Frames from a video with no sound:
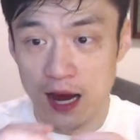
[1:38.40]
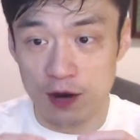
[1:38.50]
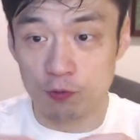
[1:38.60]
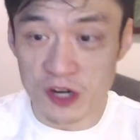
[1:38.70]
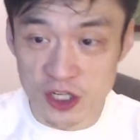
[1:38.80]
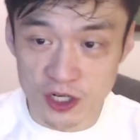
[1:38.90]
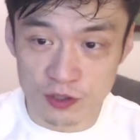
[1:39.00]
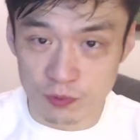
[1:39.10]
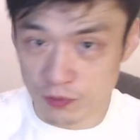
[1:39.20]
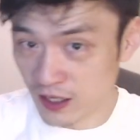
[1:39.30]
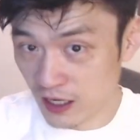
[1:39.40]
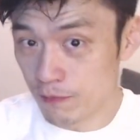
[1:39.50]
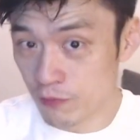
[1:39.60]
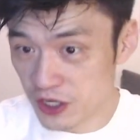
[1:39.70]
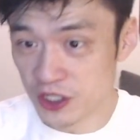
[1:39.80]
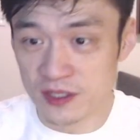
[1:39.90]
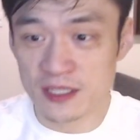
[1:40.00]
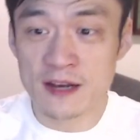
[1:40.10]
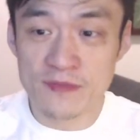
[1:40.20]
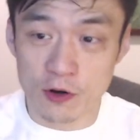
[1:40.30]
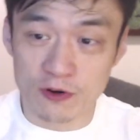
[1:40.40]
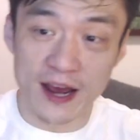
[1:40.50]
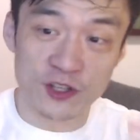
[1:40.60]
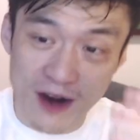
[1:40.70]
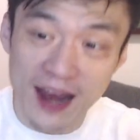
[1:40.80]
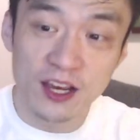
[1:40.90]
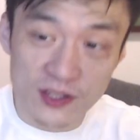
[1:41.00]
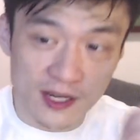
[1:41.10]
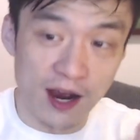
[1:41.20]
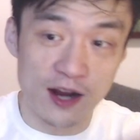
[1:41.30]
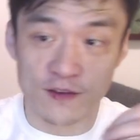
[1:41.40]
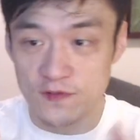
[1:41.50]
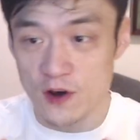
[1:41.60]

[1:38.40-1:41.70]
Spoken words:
regions, club regions. Dragons, Cardiff,